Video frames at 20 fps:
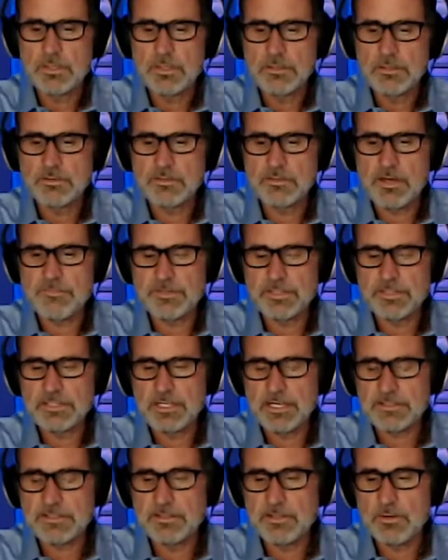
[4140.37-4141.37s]
definitely
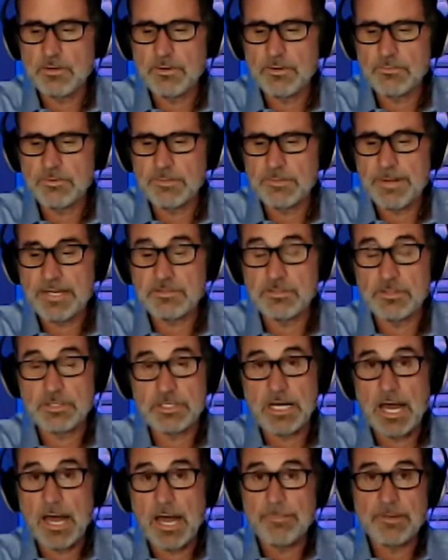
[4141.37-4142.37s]
like to know. And I'll get back to the
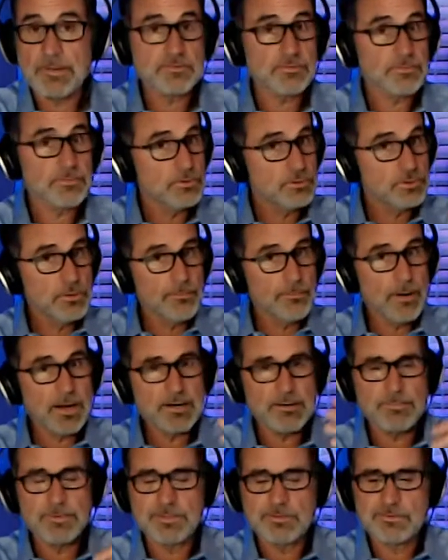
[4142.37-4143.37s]
comments because you
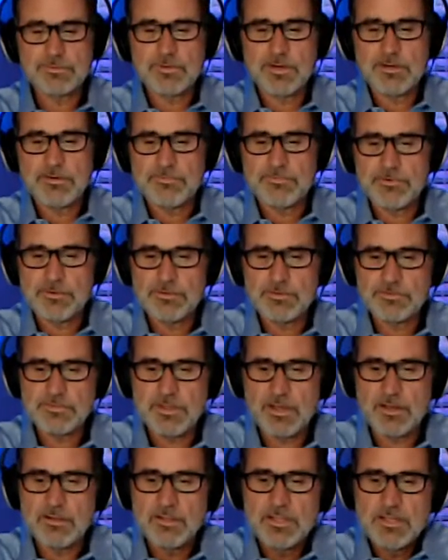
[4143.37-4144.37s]
might have been trying to figure this
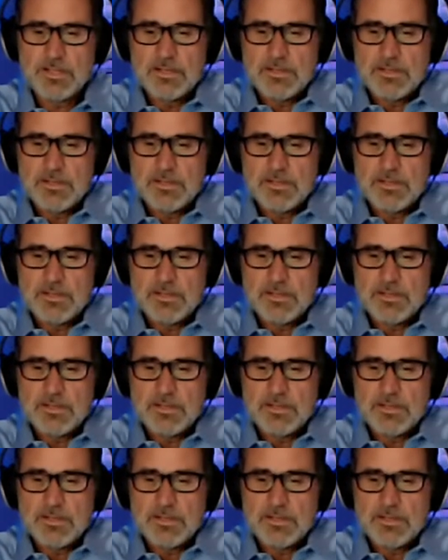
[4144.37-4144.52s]
out.